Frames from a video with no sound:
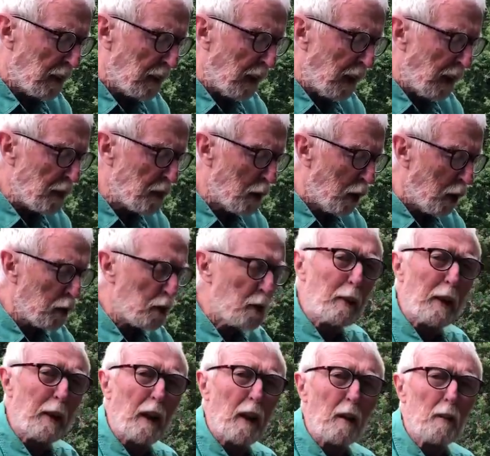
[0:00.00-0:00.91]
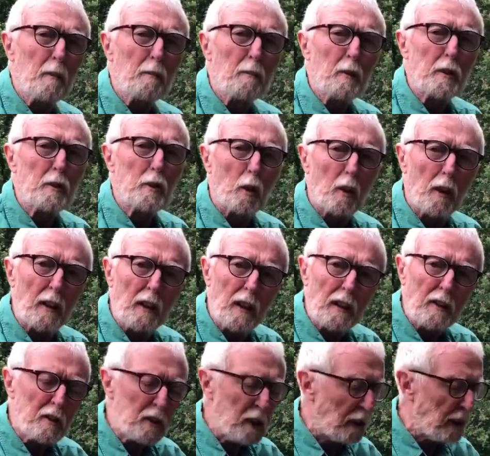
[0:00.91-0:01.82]
a shorter pair, mature
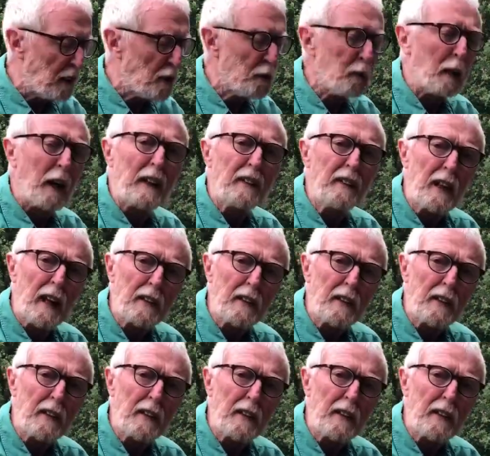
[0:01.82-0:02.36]
and shed its pollen.